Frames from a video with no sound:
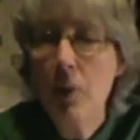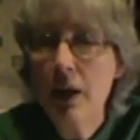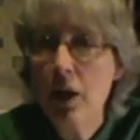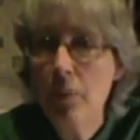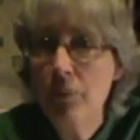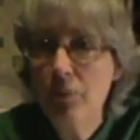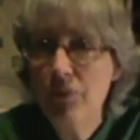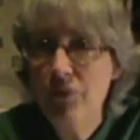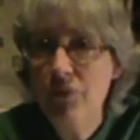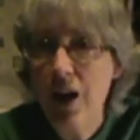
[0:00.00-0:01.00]
make up
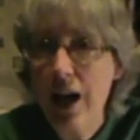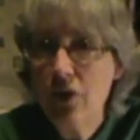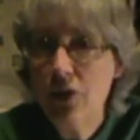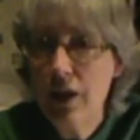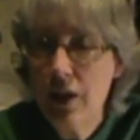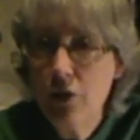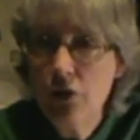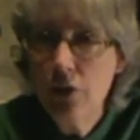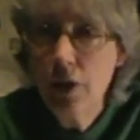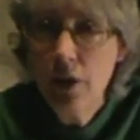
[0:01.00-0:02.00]

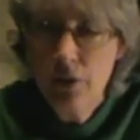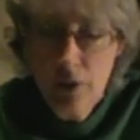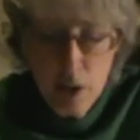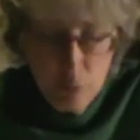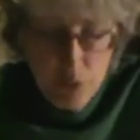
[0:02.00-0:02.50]
vaccines that I